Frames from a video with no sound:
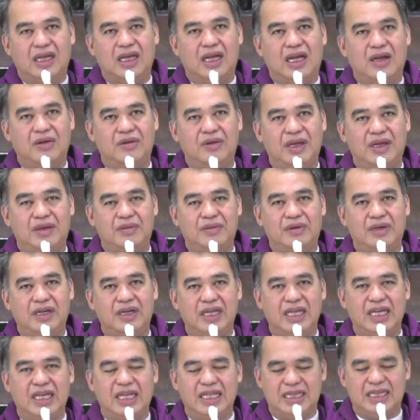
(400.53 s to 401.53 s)

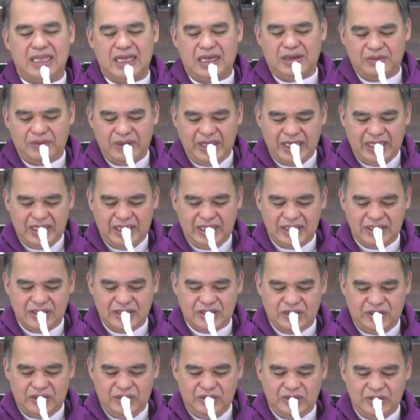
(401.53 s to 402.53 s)
however, it
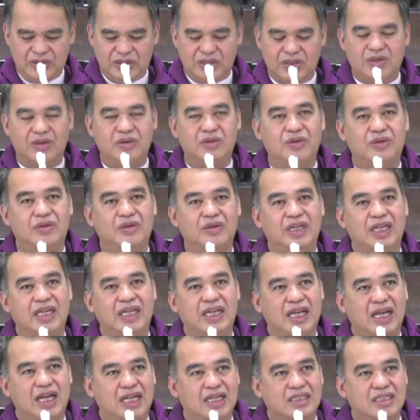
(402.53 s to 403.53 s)
awakens also
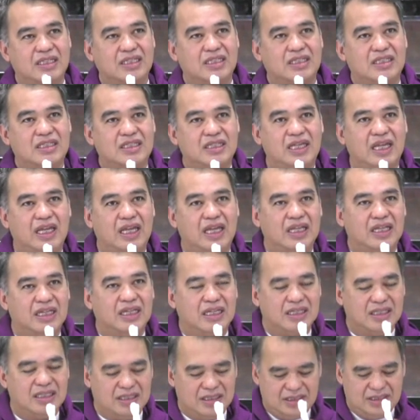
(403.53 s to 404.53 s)
in us
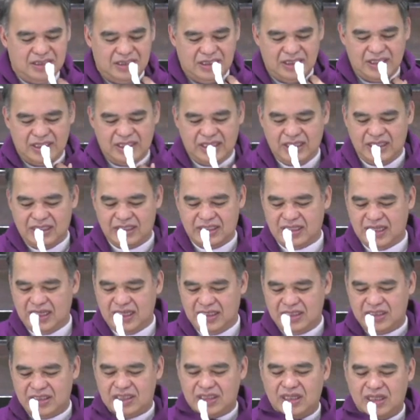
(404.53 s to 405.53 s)
the
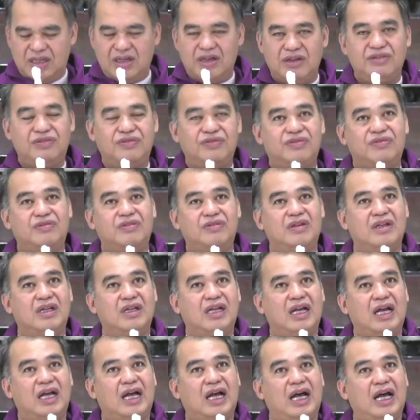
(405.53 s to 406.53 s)
sense of
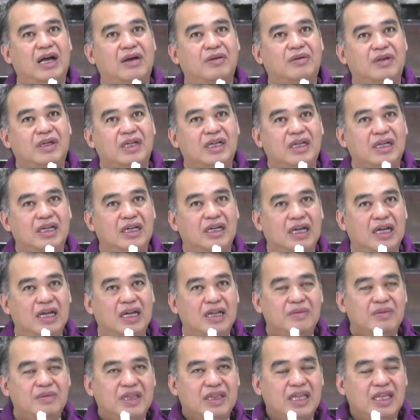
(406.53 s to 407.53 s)
our
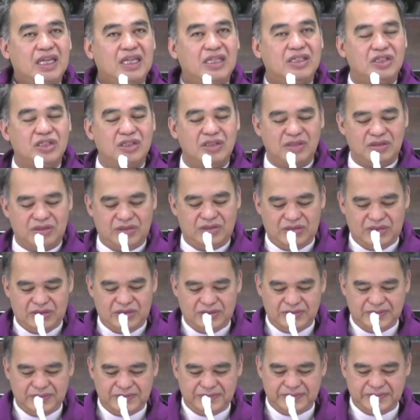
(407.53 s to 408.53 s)
limitations